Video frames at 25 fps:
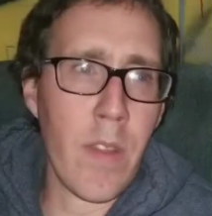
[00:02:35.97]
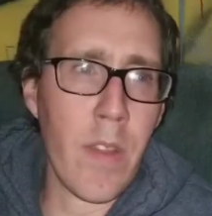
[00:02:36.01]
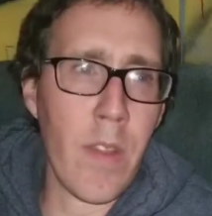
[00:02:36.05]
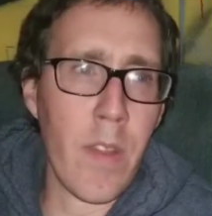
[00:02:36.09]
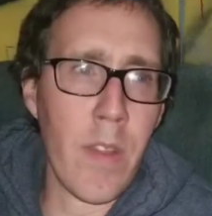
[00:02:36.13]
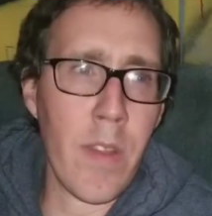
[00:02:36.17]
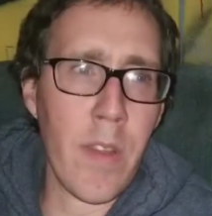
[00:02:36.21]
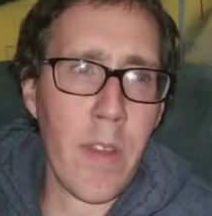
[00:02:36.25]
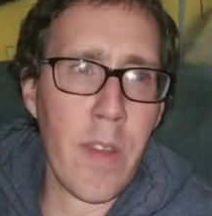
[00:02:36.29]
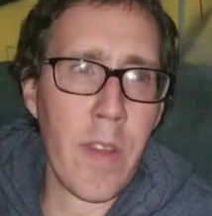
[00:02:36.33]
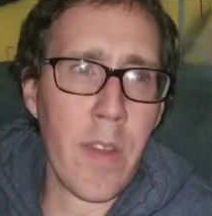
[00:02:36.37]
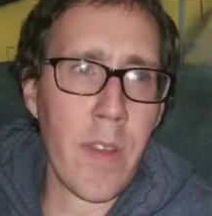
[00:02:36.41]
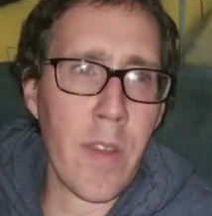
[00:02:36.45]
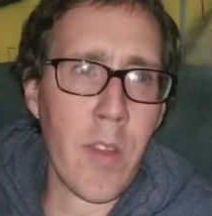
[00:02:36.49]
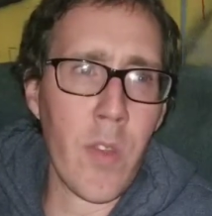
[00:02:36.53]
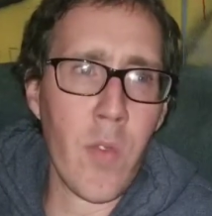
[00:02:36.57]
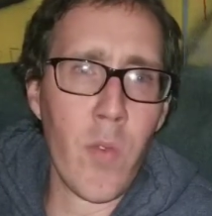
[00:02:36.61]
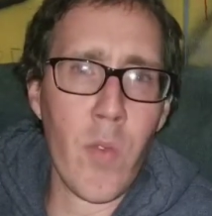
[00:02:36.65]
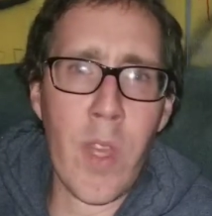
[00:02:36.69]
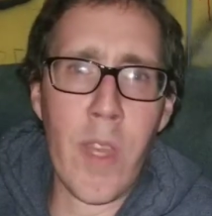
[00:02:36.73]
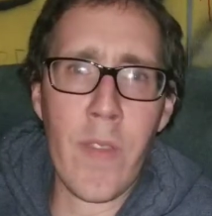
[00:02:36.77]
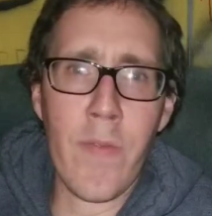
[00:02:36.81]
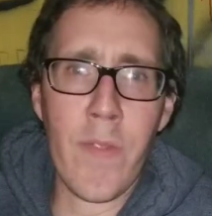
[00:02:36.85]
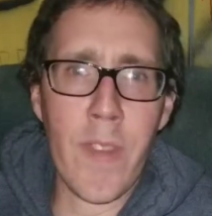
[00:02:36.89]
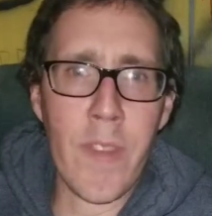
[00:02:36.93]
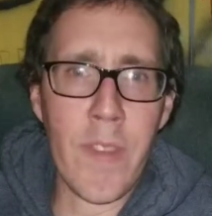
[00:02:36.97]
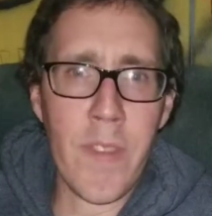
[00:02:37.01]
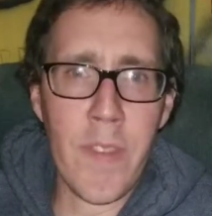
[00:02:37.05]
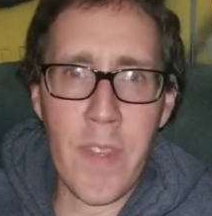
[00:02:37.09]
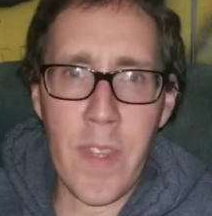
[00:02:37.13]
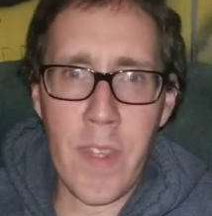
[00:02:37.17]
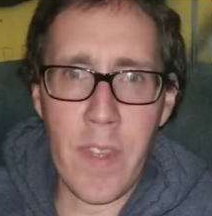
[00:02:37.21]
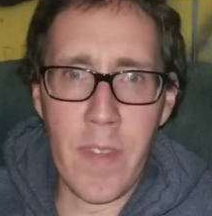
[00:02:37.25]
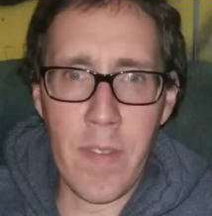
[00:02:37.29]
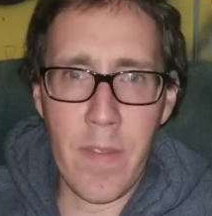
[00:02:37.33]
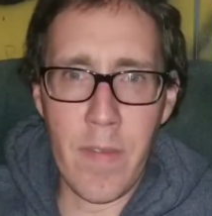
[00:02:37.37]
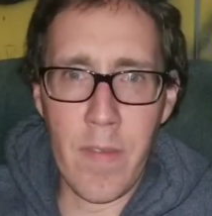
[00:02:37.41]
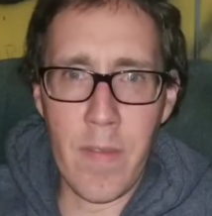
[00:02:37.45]
the gravest
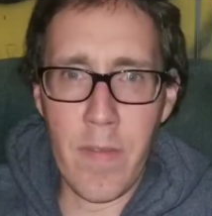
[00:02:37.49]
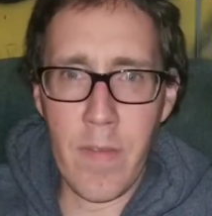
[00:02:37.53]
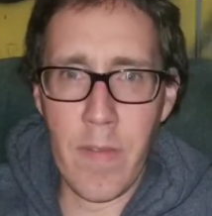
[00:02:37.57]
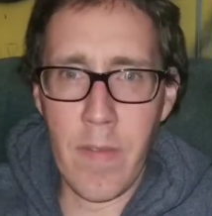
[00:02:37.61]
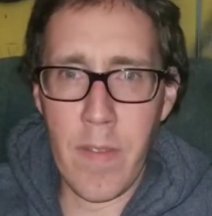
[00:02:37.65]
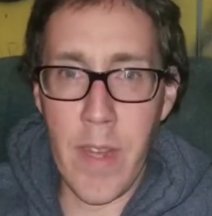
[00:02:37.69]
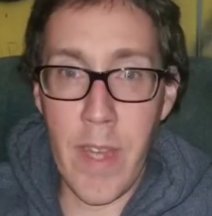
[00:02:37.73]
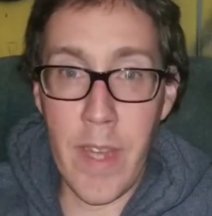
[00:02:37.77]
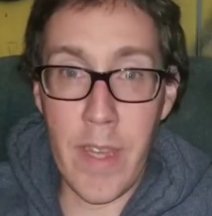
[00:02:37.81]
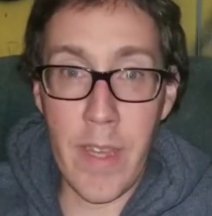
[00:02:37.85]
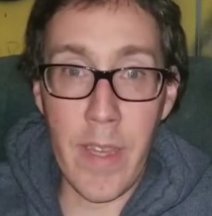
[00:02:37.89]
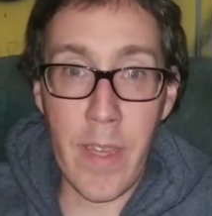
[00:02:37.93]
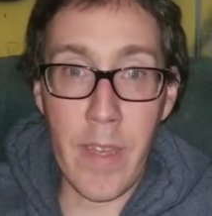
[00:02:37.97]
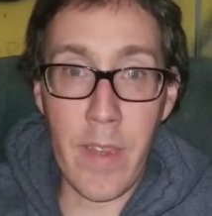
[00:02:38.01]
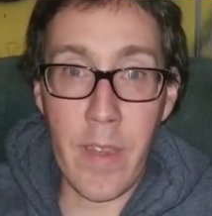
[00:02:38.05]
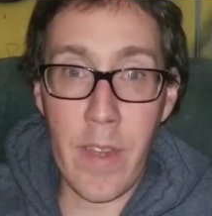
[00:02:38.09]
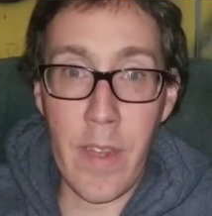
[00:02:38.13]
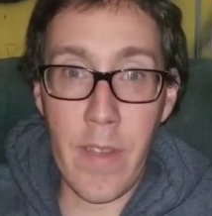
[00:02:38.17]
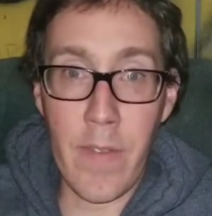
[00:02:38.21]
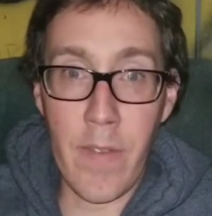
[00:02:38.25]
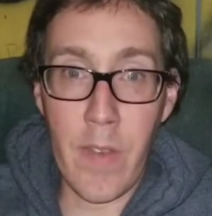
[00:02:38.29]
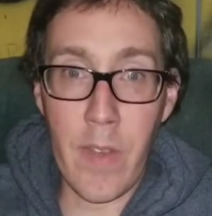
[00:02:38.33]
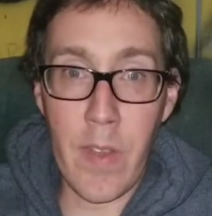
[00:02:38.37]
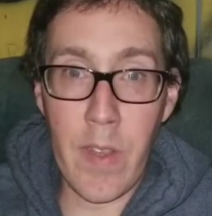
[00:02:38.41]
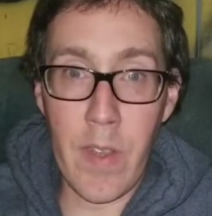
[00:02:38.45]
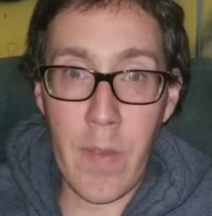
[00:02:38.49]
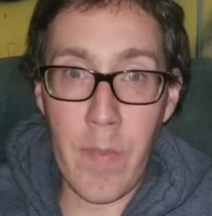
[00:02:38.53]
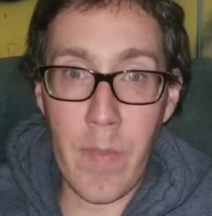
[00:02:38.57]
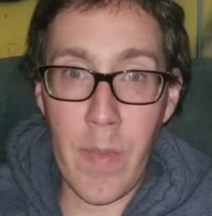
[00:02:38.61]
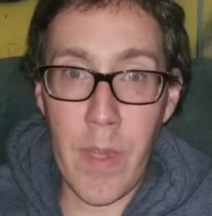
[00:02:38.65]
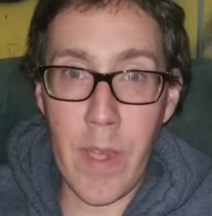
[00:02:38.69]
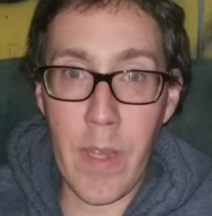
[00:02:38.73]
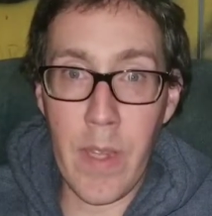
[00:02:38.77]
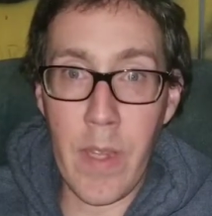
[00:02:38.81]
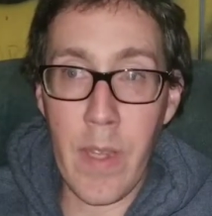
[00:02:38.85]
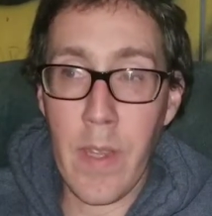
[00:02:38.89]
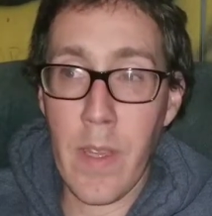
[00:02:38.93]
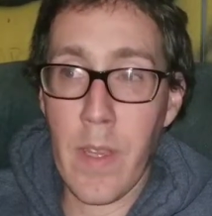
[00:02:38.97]
sin Nikki could ever
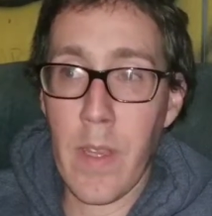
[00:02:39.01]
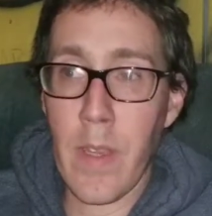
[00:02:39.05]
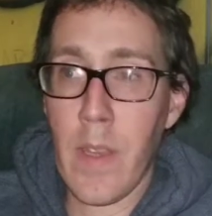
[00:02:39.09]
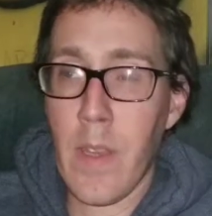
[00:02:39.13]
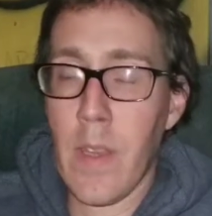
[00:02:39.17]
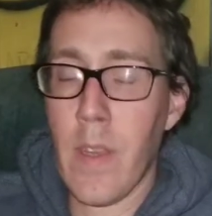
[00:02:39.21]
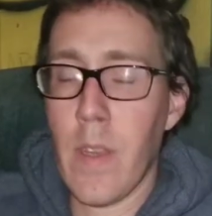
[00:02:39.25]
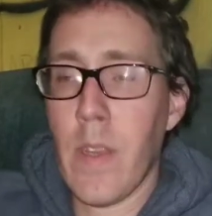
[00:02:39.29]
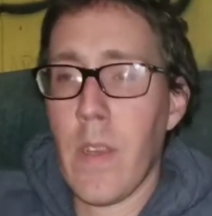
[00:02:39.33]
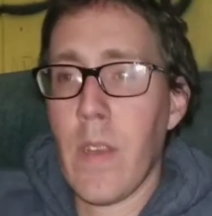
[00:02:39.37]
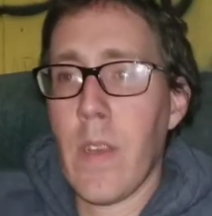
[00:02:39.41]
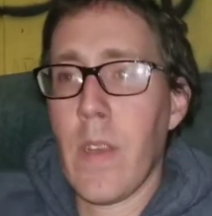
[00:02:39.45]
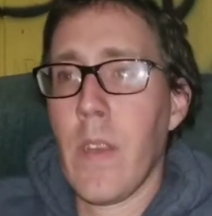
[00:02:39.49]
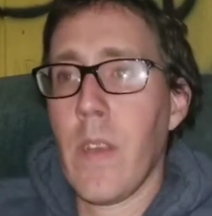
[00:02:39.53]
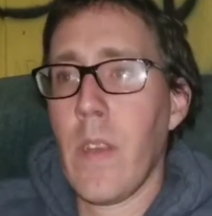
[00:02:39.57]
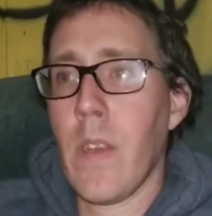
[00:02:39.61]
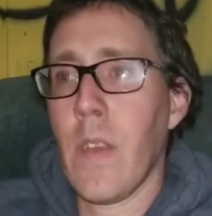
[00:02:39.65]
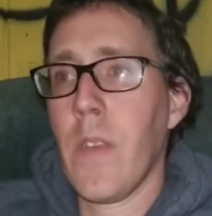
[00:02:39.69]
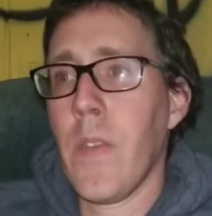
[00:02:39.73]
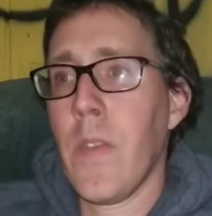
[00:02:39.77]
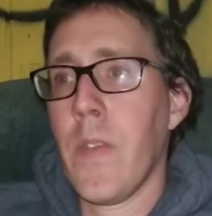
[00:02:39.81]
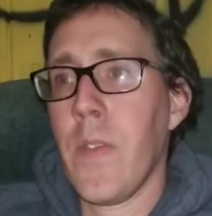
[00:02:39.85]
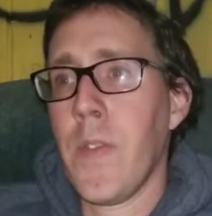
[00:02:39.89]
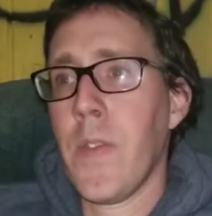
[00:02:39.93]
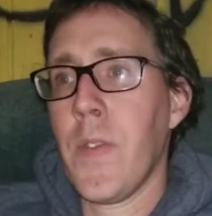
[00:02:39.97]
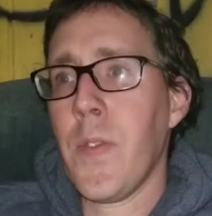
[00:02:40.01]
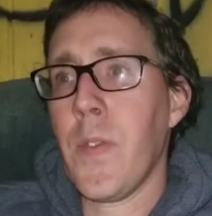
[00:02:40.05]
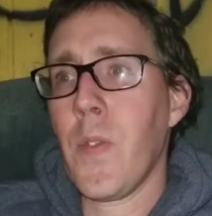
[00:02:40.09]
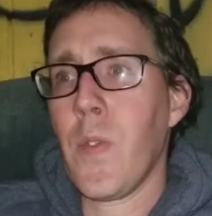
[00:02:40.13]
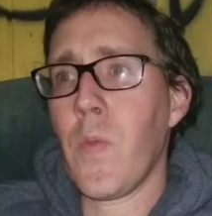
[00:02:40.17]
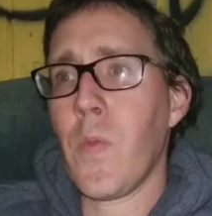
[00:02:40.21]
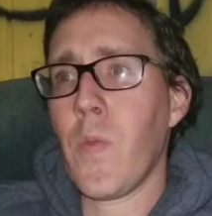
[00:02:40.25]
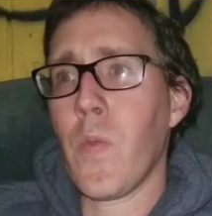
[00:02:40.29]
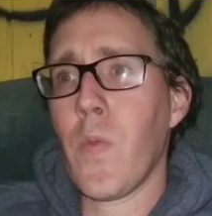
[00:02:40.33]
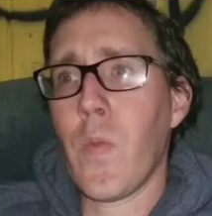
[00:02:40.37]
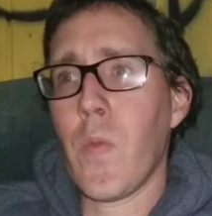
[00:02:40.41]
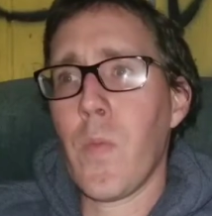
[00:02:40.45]
commit. So